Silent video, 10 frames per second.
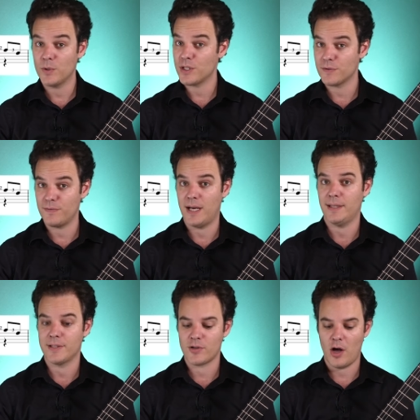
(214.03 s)
which is far
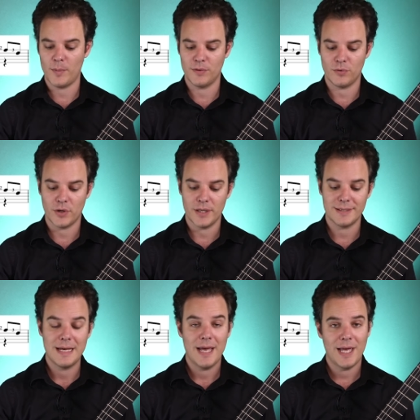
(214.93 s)
less common for us,